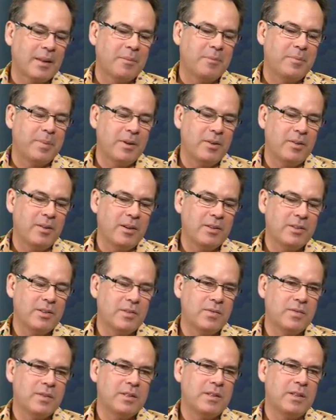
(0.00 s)

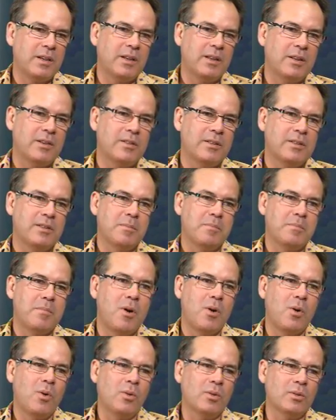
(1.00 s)
Pityriasis versicolor is a
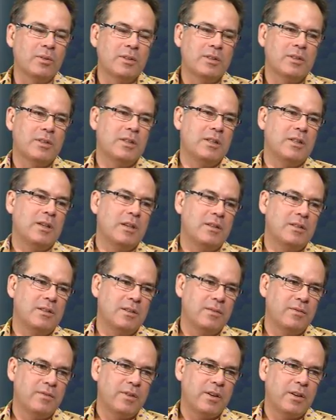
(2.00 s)
mould, it's a yeast
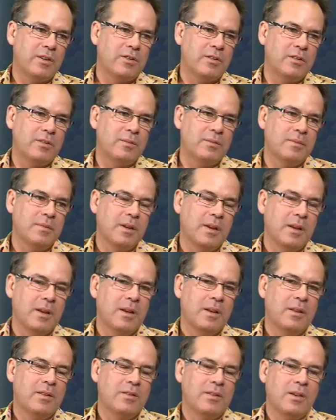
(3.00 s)
infection.
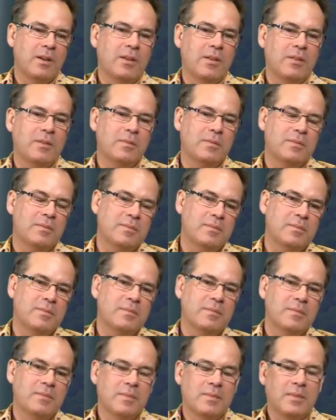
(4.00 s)
So,
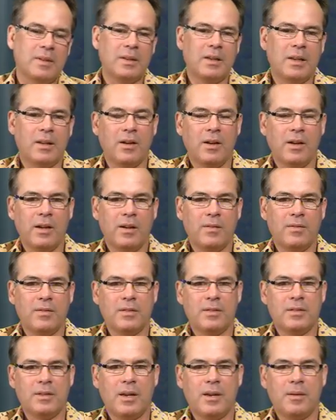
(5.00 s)
again, I have the
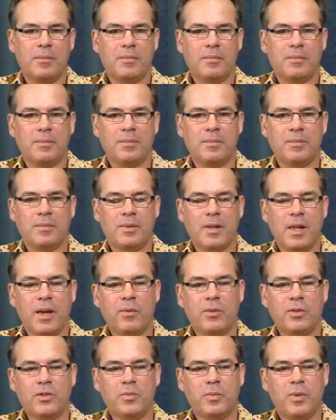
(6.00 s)
same
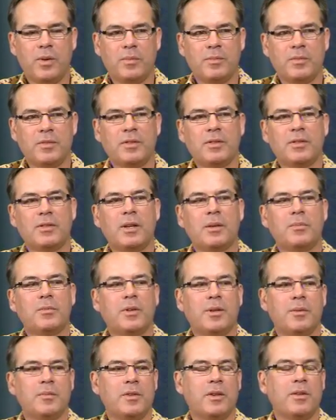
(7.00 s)
language problems, and
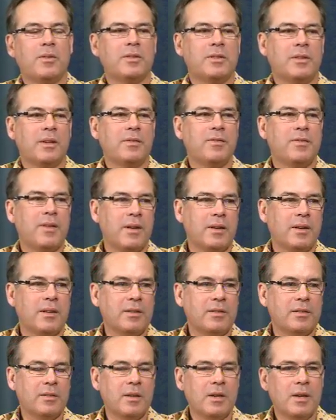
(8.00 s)
sometimes I will say
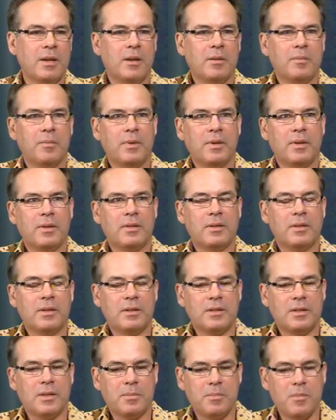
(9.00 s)
fungus, but
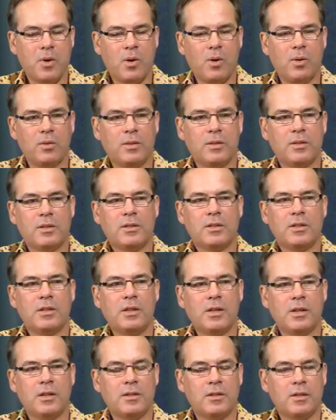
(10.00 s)
it's a mould and it's a
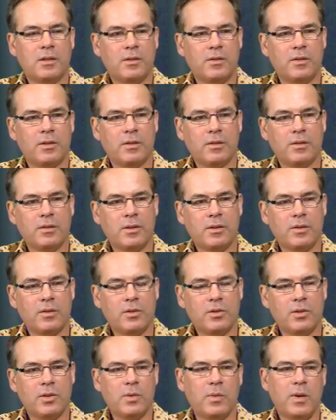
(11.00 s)
yeast. And there are
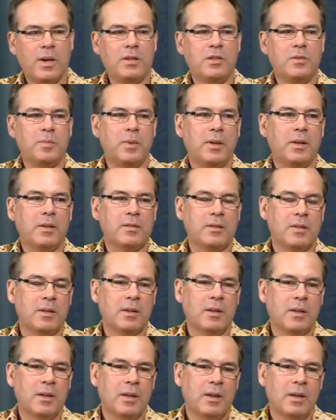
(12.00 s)
two aspects.
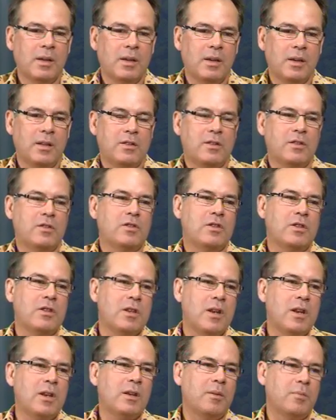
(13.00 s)
It's a
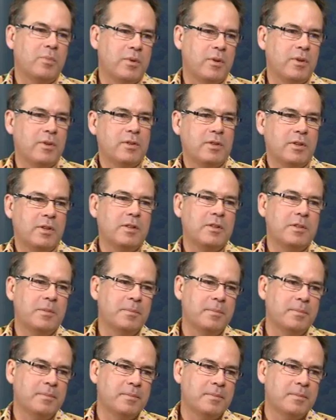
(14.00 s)
genetic process
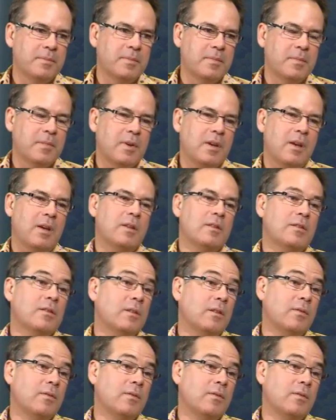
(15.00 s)
and it's an